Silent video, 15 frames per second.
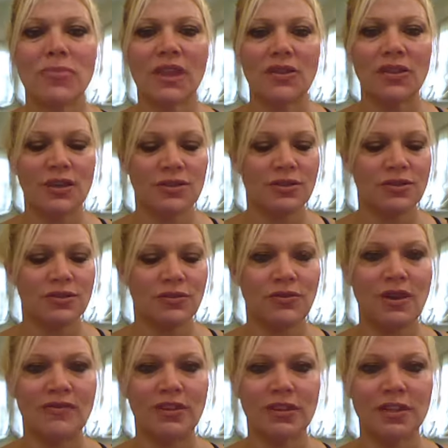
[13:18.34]
There, so you
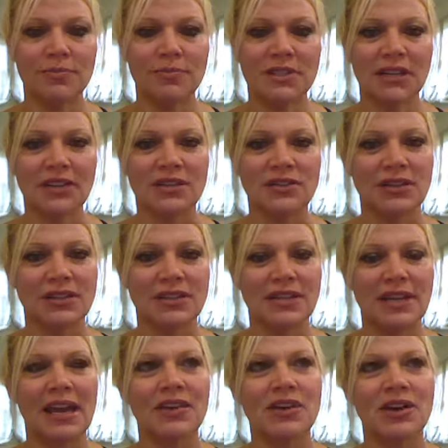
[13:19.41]
have a lipstick that's going to
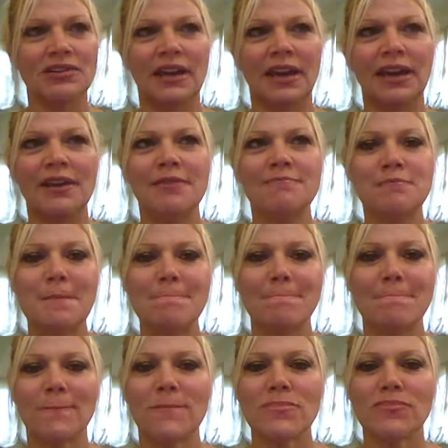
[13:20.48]
stay on all day,
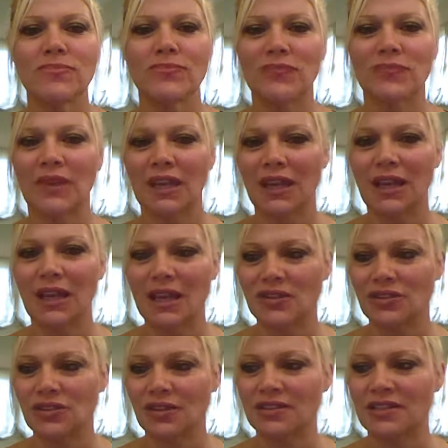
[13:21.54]
and it's
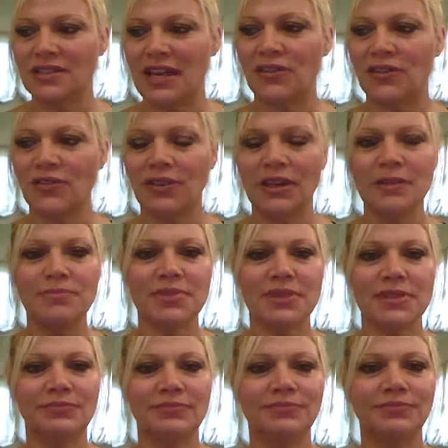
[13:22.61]
going to stain your lips.
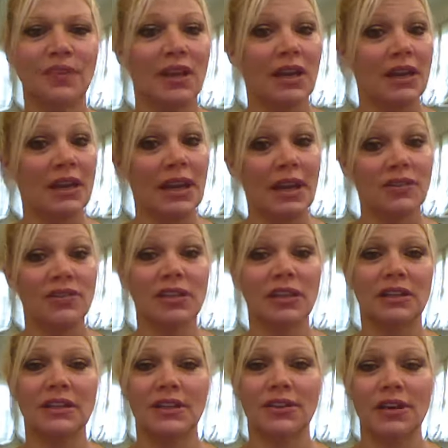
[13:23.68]
And I add the
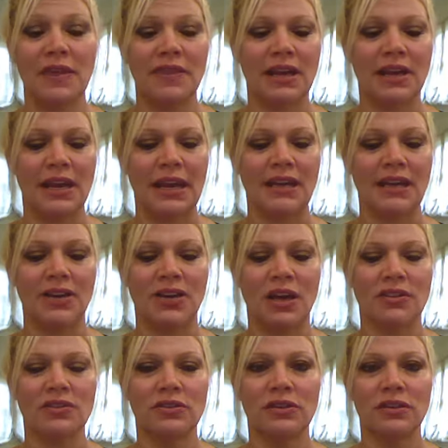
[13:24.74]
clear, and then I add
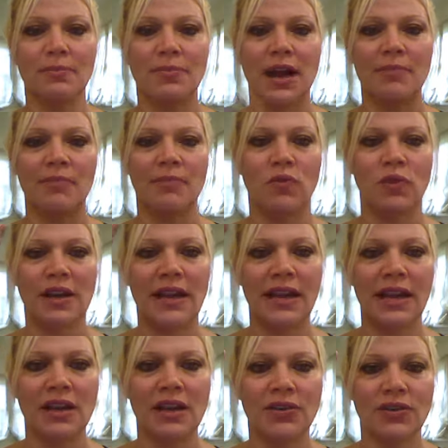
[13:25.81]
another little pop of what I
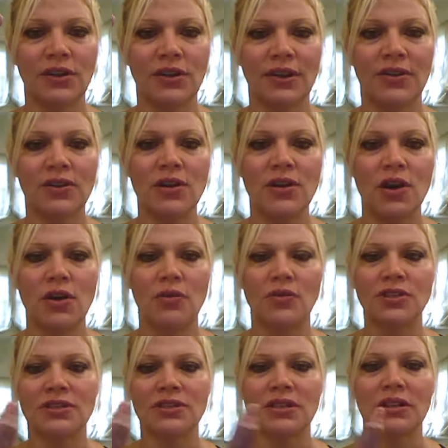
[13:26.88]
had on earlier,
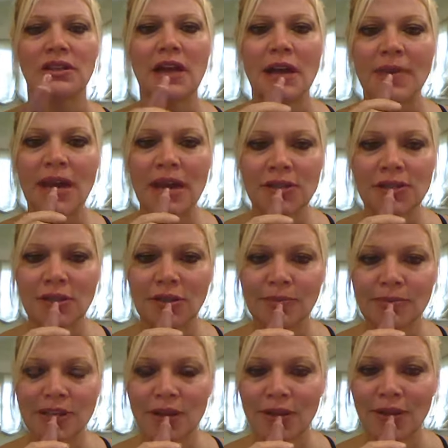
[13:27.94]
which is the Climax lip
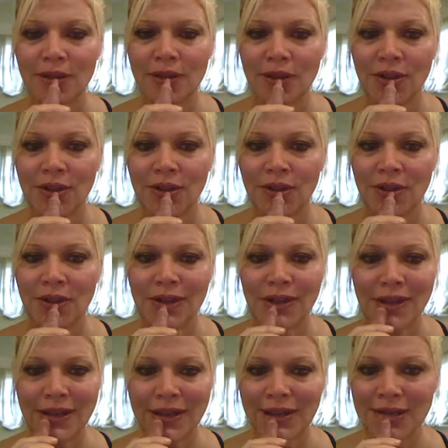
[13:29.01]
gel.
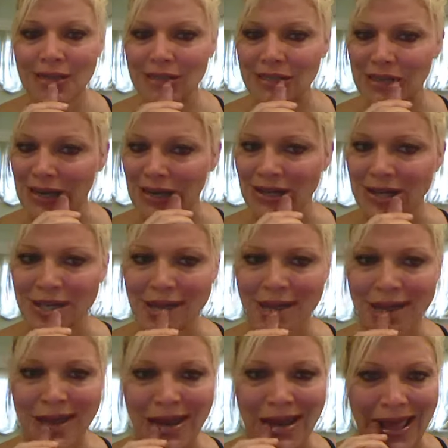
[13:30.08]
And I'm just going to put
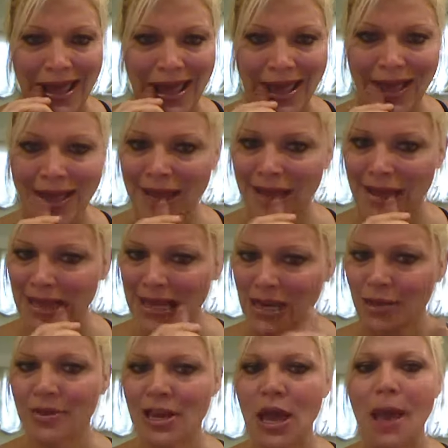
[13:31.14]
that a
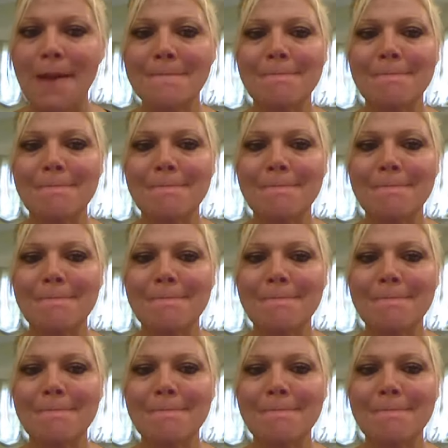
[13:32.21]
little bit